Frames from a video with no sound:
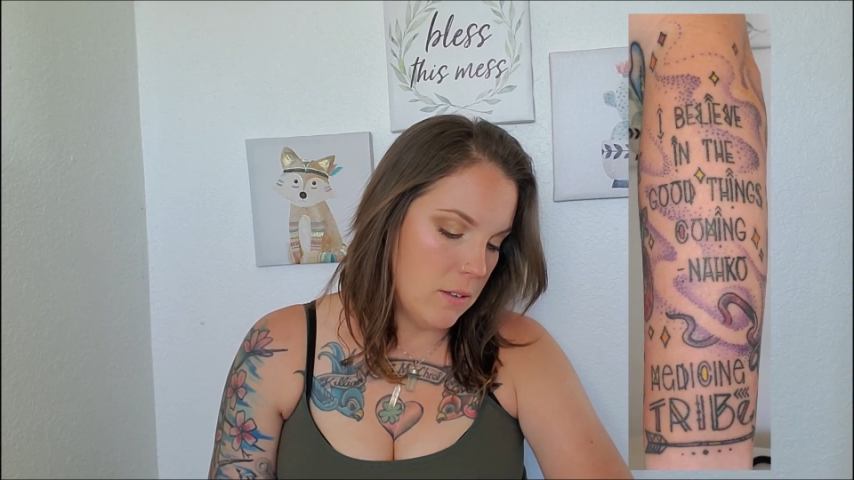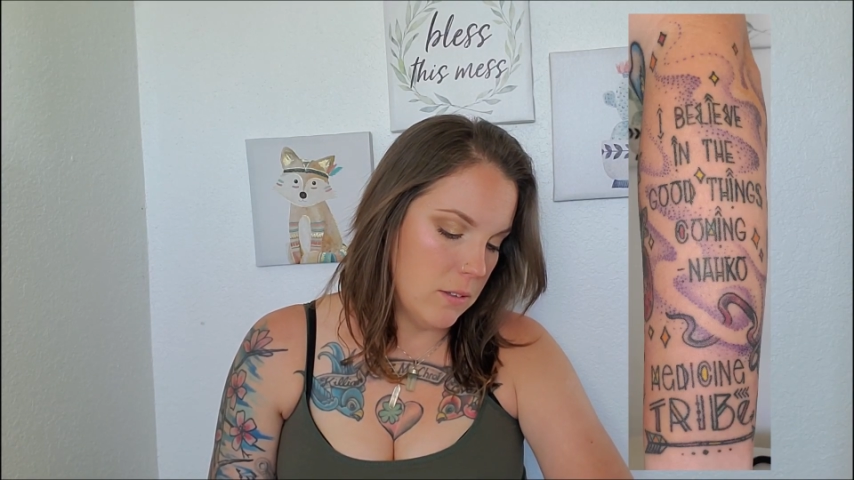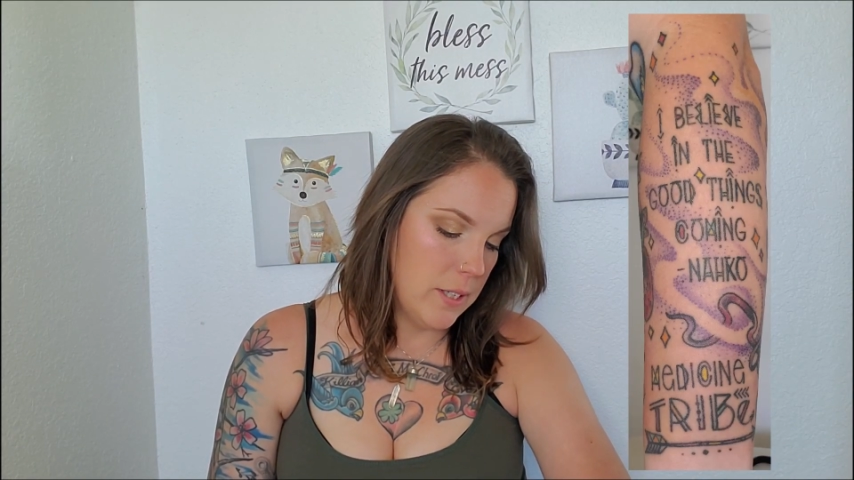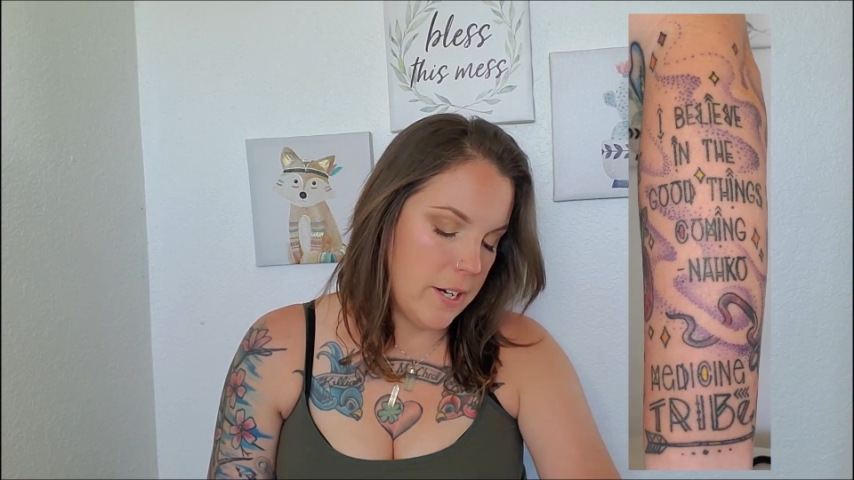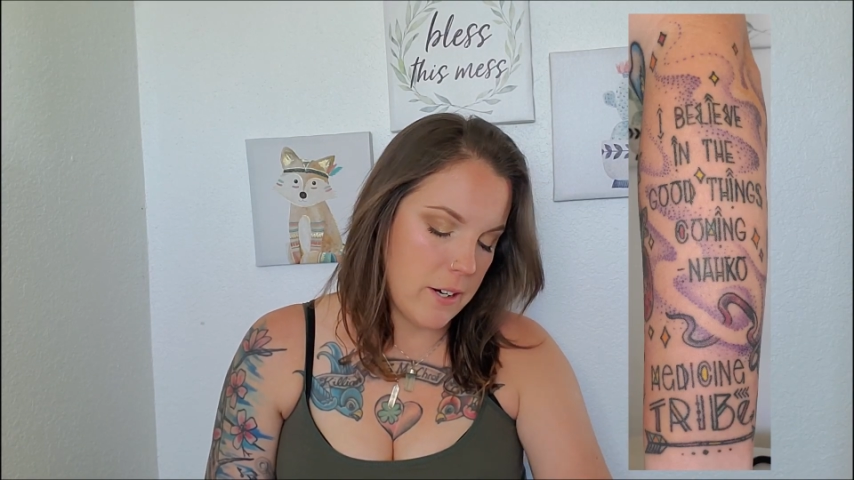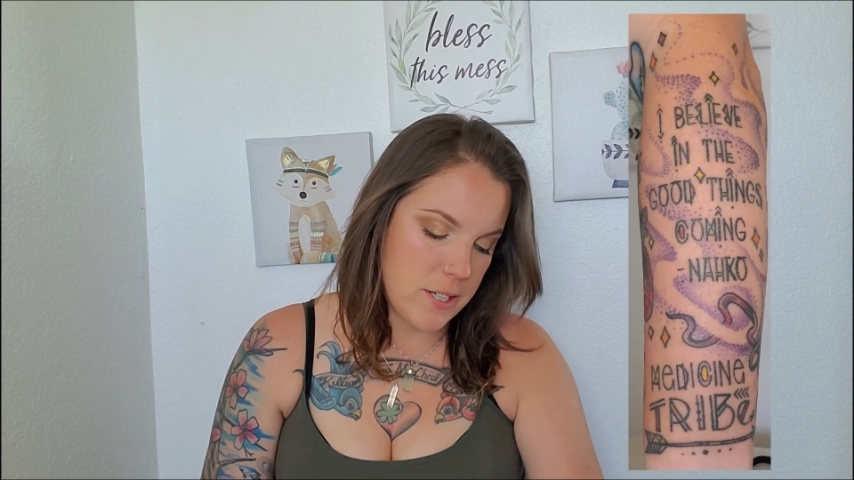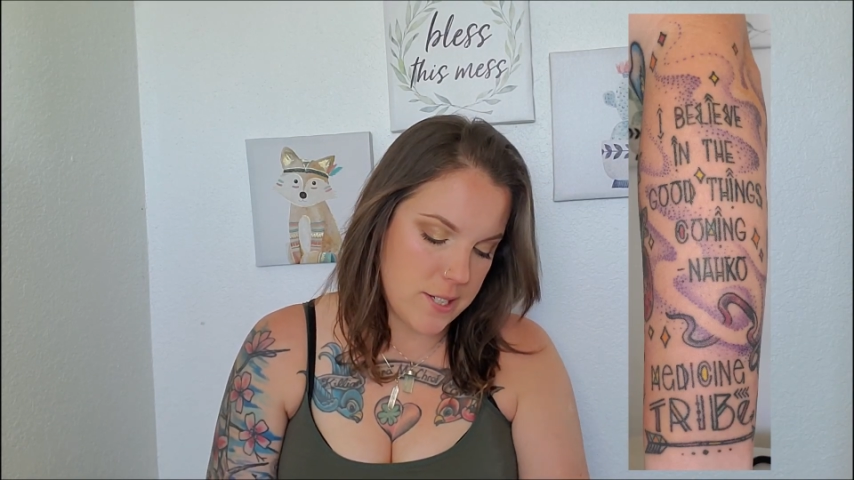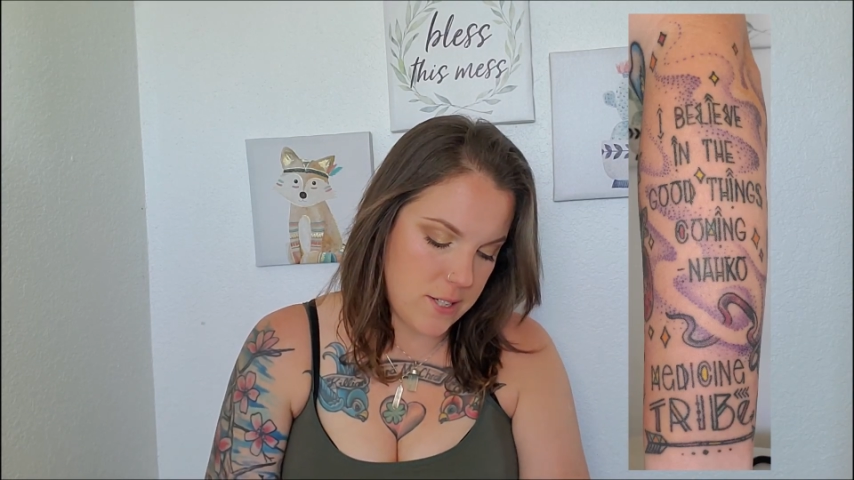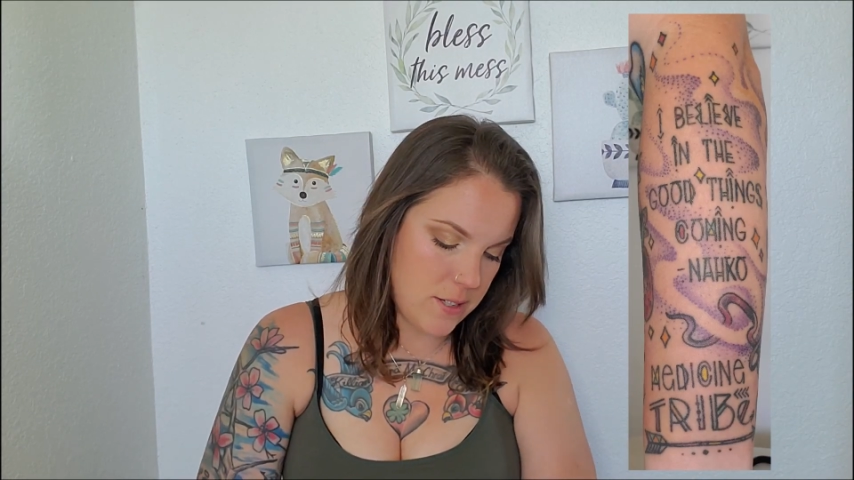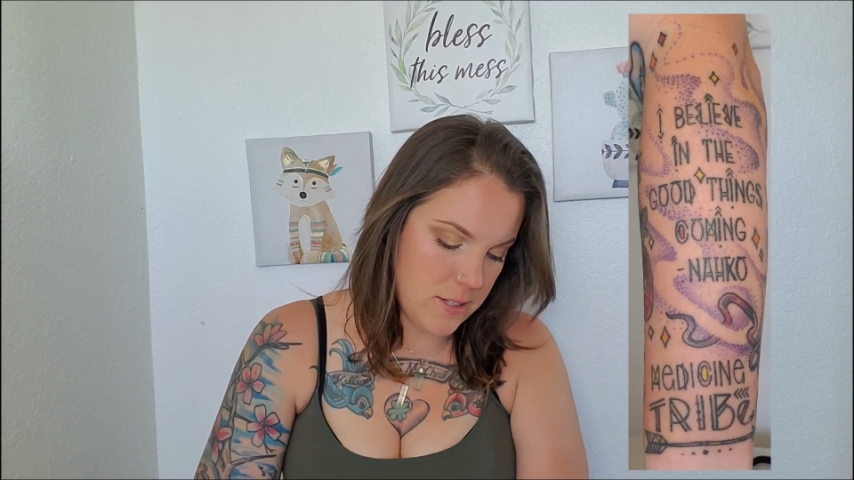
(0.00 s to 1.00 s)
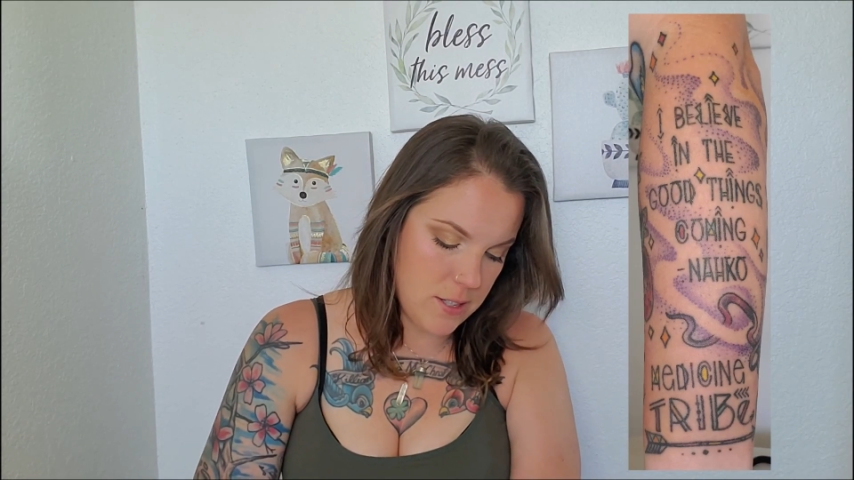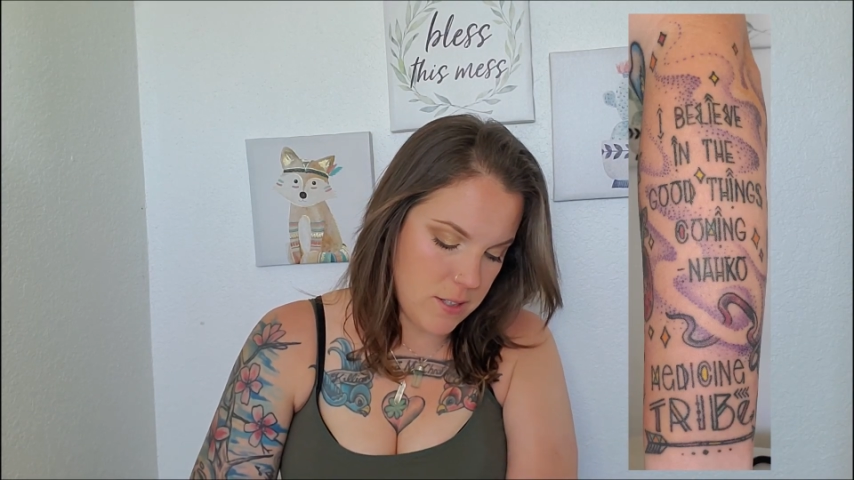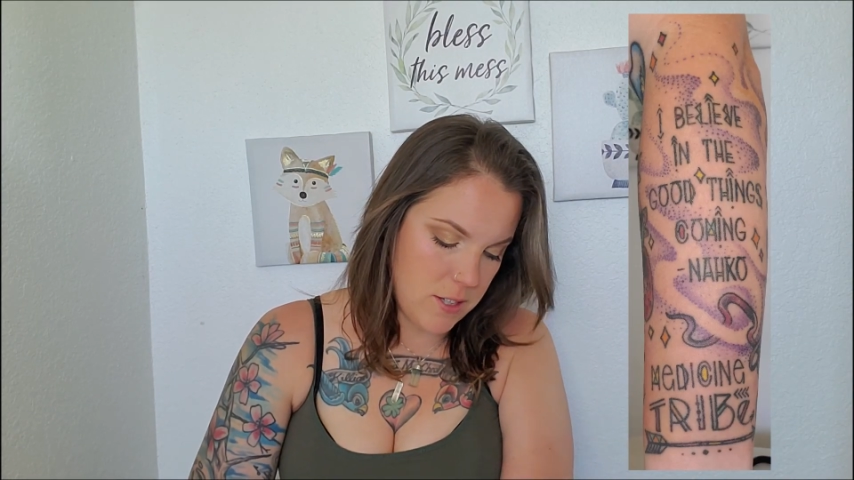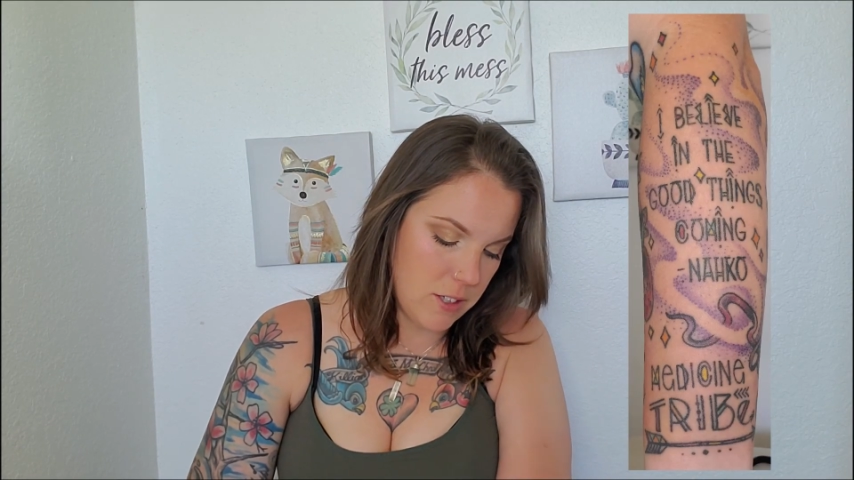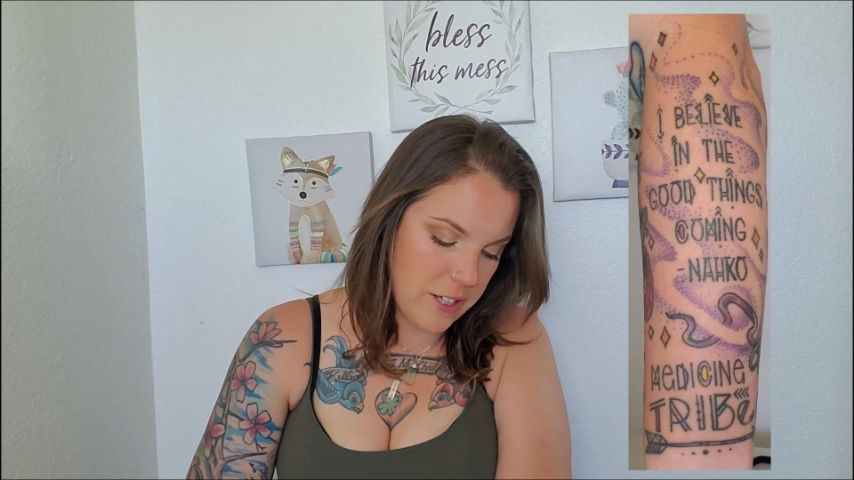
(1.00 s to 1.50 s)
lyrics
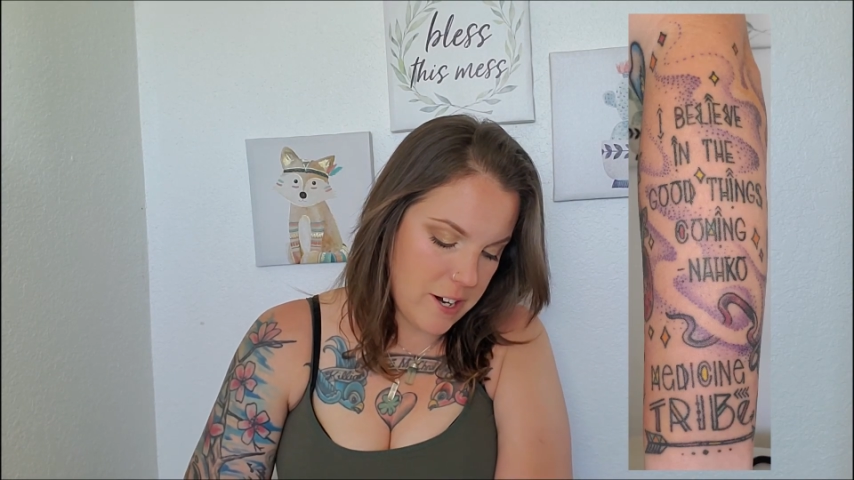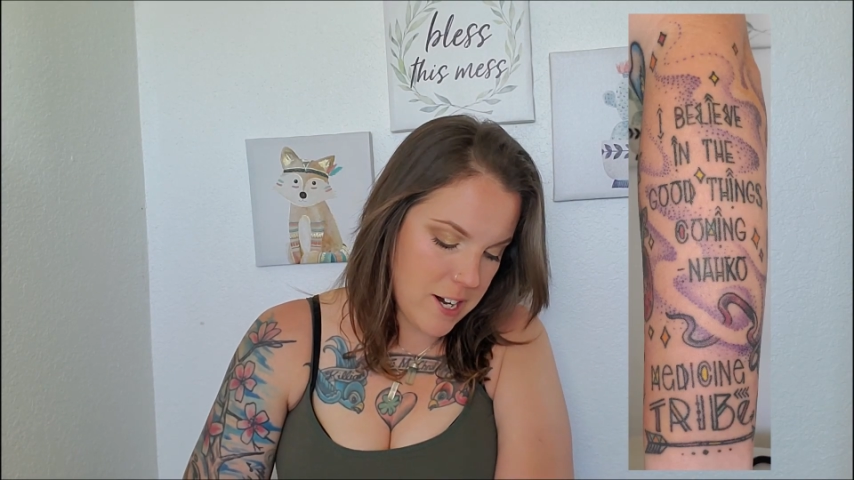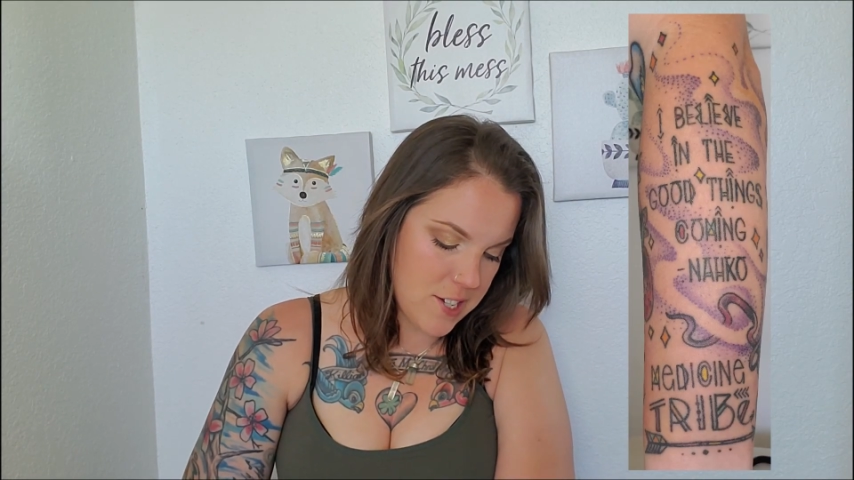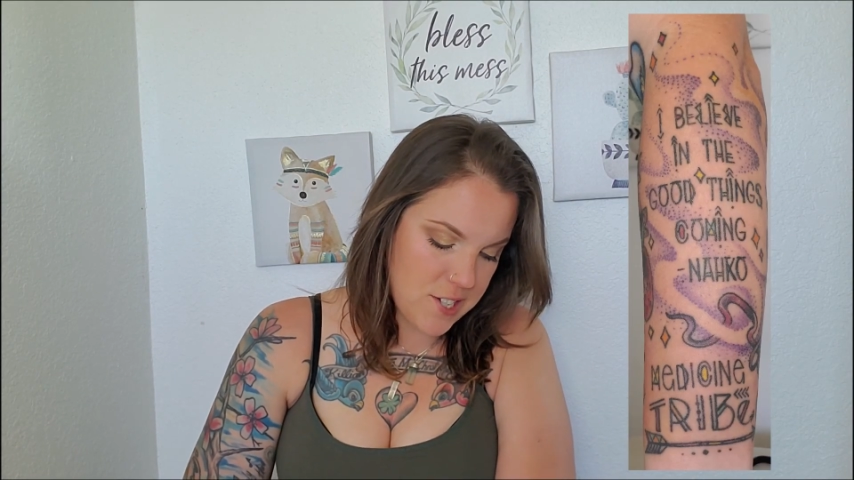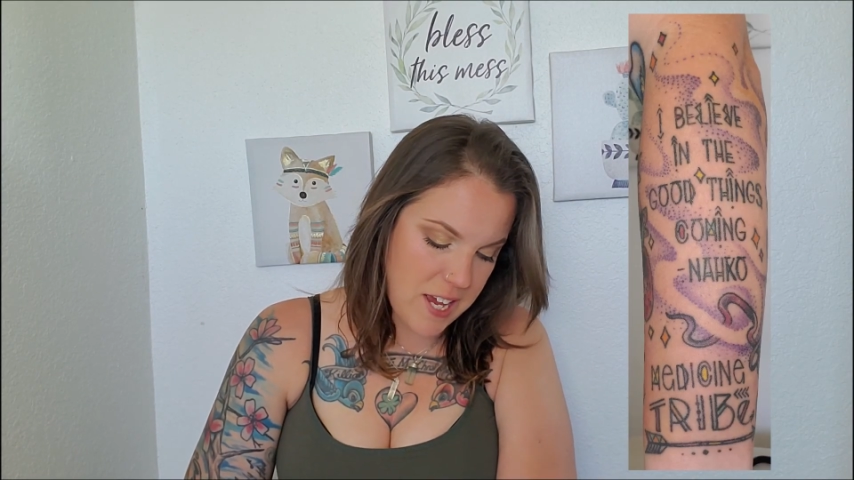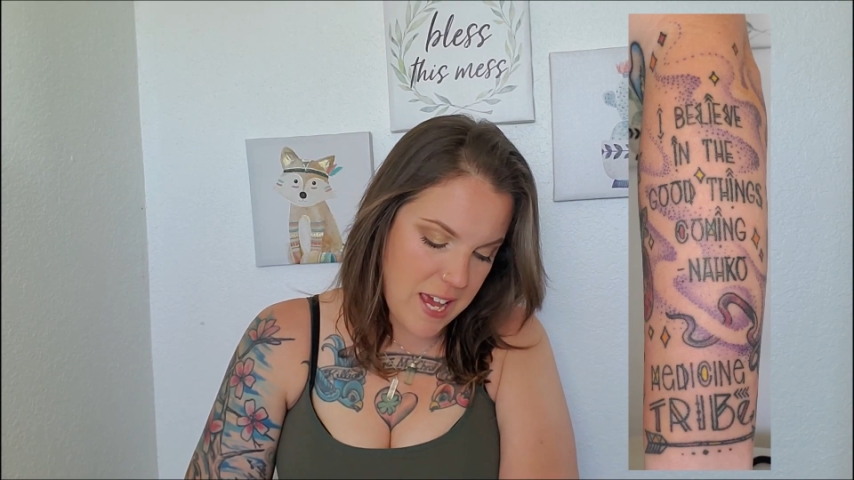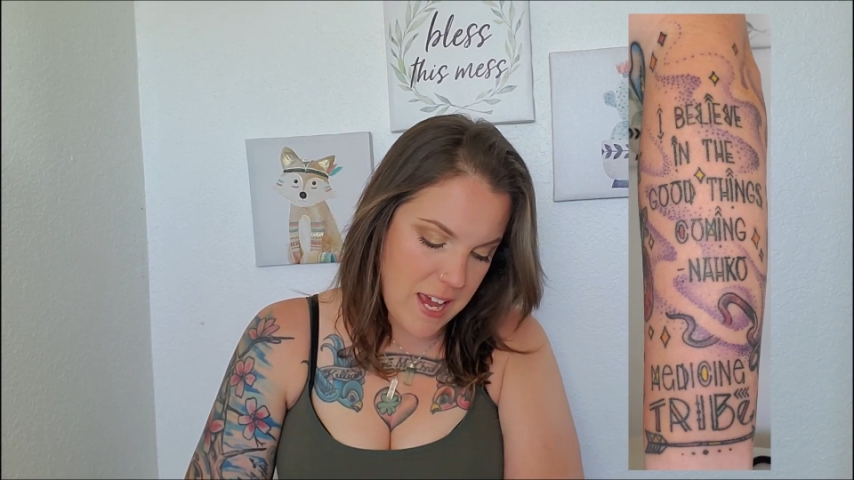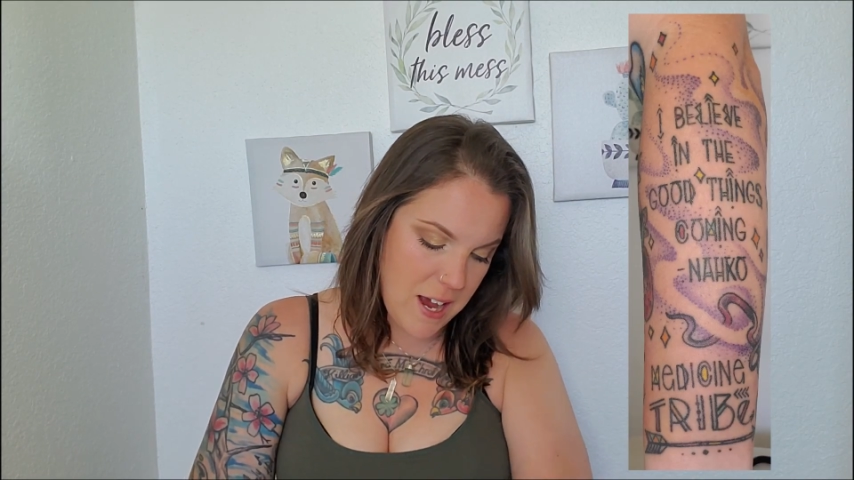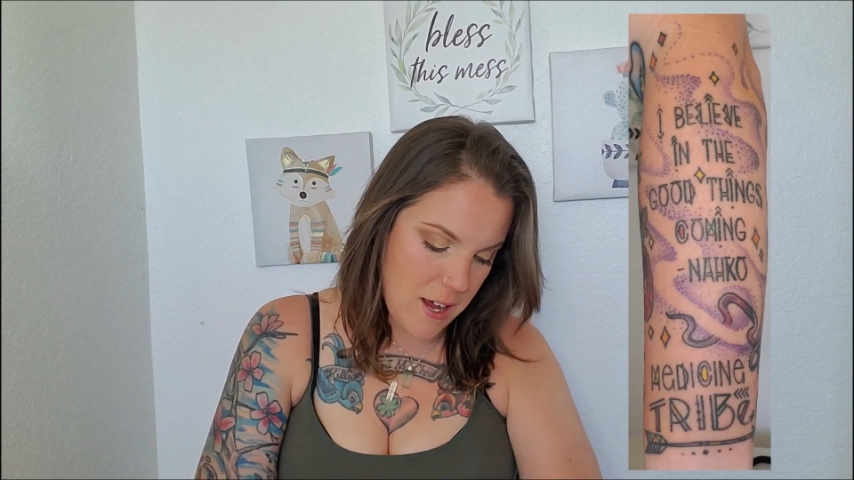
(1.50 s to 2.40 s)
say,